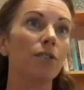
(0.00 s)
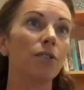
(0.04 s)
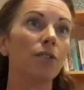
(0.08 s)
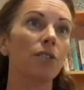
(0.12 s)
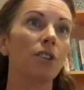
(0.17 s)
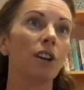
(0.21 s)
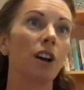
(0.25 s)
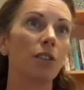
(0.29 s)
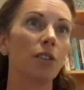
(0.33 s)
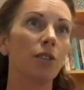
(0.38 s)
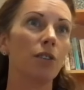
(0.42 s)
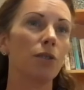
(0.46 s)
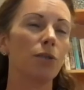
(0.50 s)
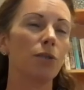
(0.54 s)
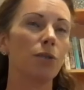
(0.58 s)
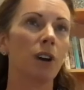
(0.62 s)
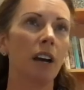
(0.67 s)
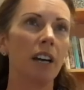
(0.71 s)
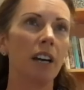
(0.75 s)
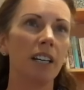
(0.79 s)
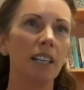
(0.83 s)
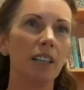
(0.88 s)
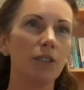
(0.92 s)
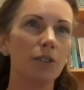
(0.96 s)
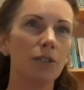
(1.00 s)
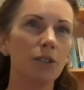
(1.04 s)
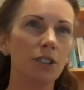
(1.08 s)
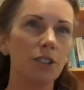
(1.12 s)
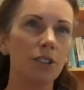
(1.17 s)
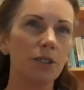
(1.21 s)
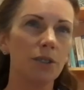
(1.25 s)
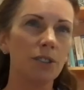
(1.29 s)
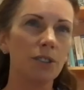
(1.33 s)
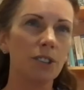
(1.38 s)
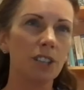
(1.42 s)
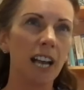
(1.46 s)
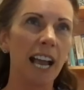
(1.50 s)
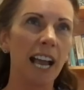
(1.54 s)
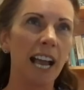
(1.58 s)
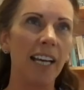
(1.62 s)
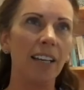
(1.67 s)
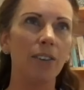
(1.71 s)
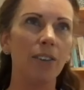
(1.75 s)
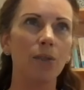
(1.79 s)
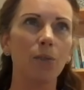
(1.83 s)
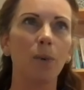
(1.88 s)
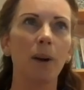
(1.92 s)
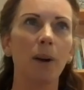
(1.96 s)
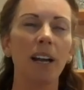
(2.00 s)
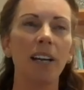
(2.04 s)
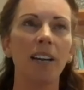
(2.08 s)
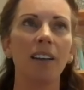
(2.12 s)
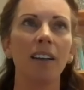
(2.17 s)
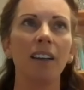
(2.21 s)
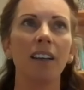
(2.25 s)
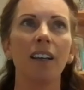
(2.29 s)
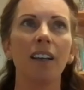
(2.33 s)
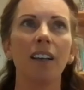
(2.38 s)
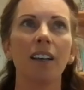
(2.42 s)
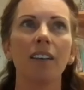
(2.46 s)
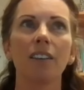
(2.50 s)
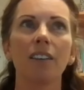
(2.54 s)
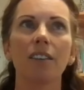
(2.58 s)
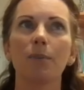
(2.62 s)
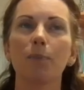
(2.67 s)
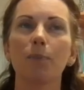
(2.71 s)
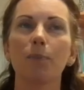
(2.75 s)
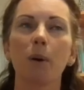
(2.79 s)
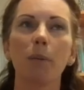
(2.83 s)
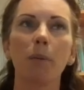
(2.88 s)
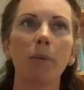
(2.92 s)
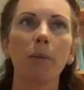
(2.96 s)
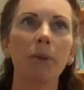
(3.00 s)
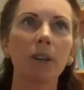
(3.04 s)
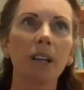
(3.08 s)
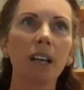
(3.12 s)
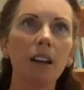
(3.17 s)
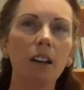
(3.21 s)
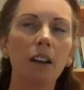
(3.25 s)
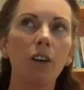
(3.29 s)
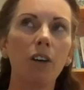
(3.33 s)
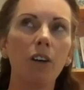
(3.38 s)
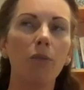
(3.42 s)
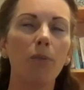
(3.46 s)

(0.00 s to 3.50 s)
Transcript: start to try and introduce change when there's probably a lot of